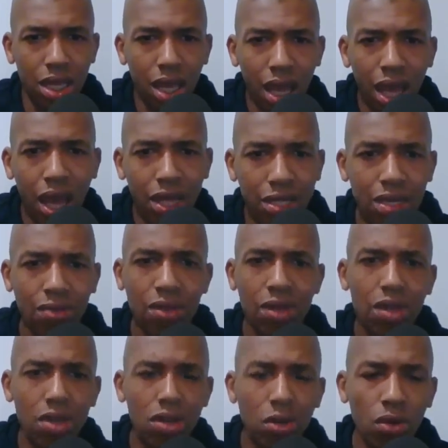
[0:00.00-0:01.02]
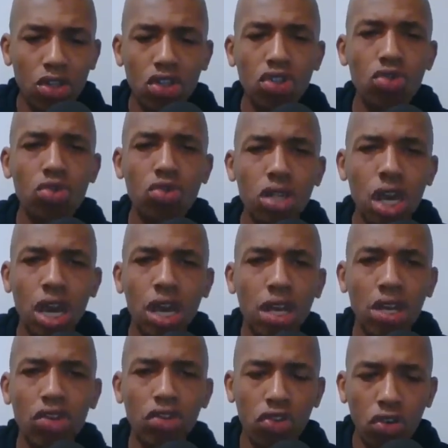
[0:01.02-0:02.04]
It has something to do with you
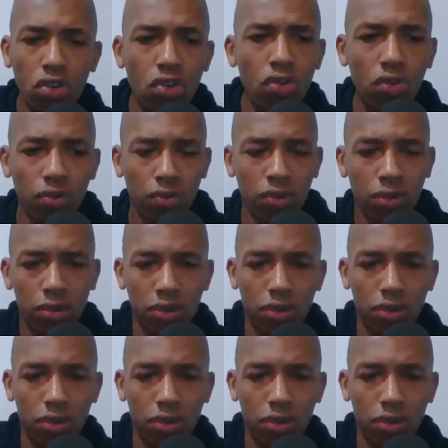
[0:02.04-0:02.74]
telling the truth.